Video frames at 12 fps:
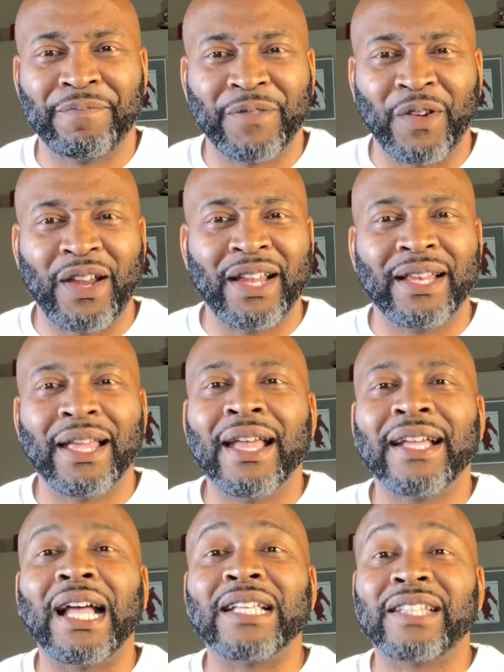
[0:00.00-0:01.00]
All right,
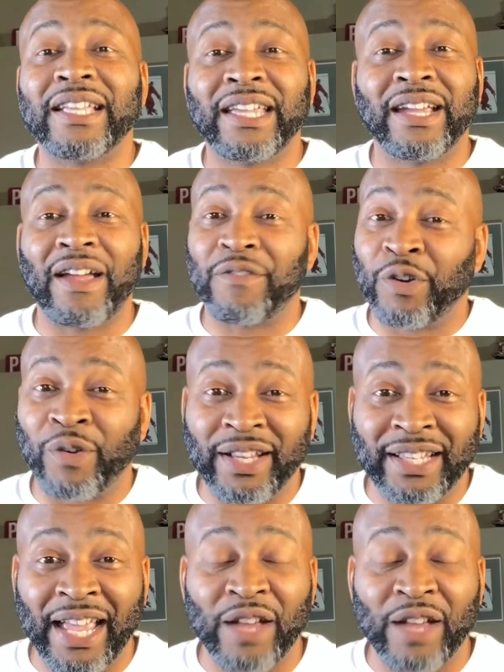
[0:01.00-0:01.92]
guys, take care. Have a great day.